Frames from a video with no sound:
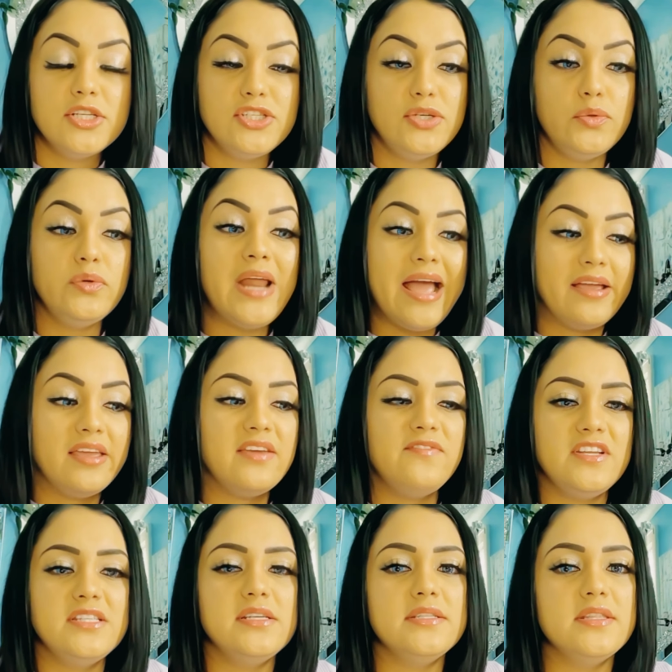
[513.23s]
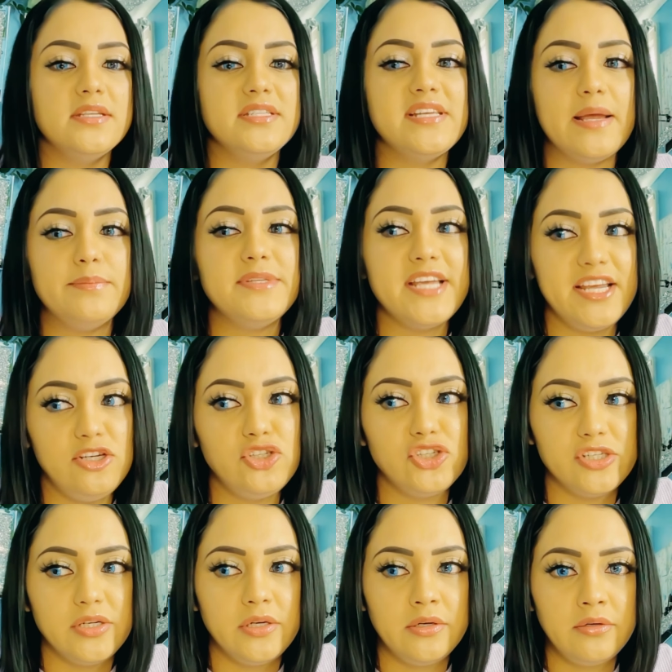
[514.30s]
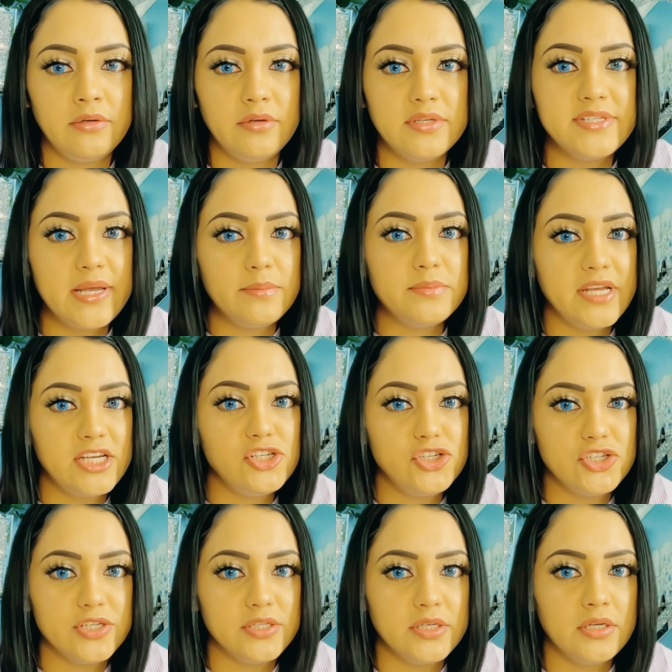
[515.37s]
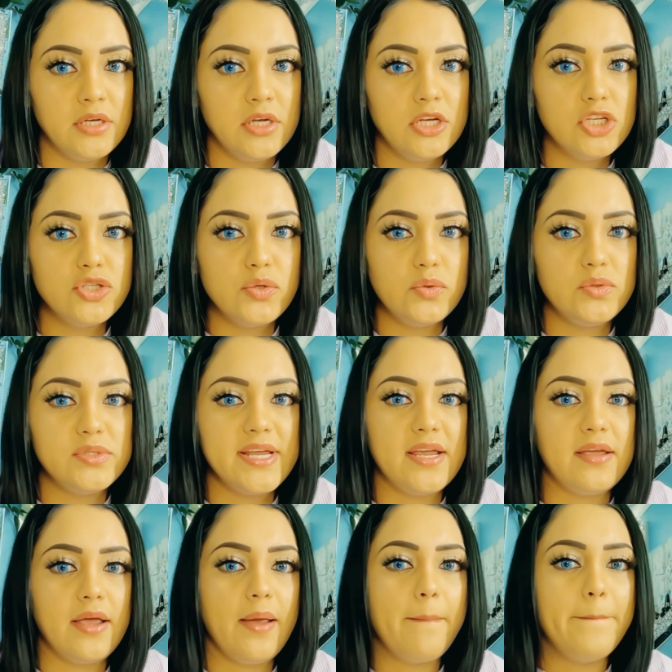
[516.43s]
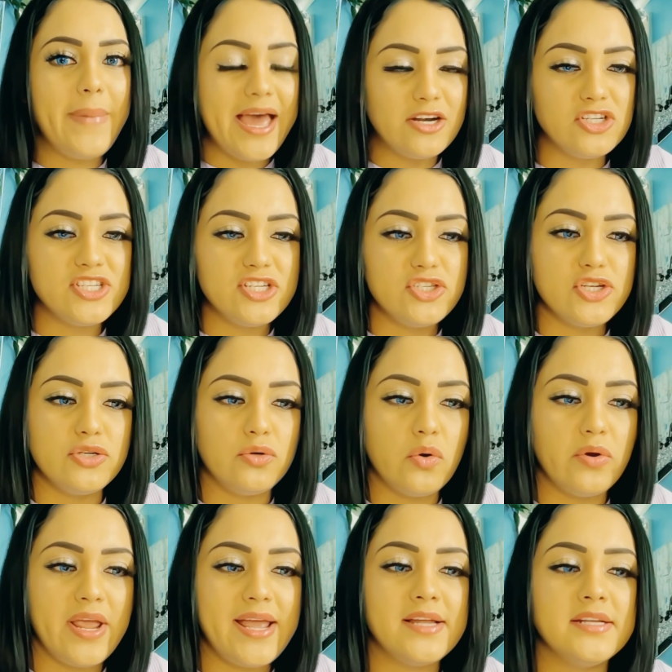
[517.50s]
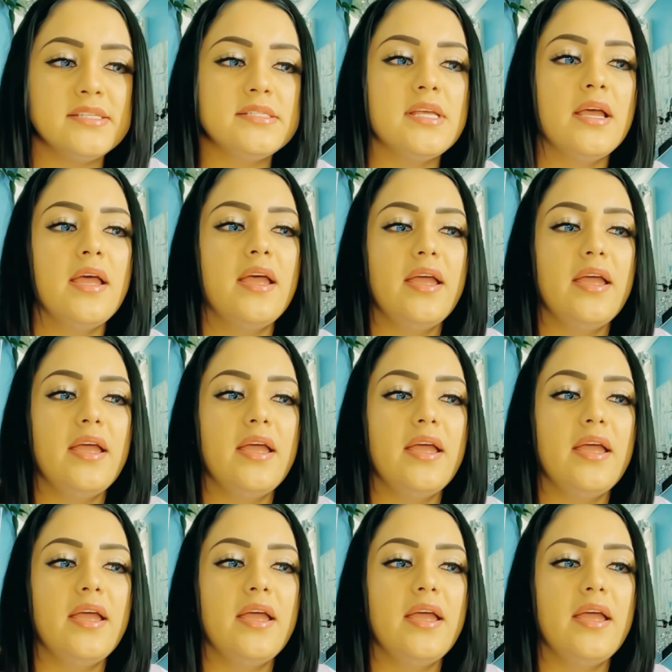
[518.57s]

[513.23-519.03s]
to not give into the temptation, temptation to take matters into your own hands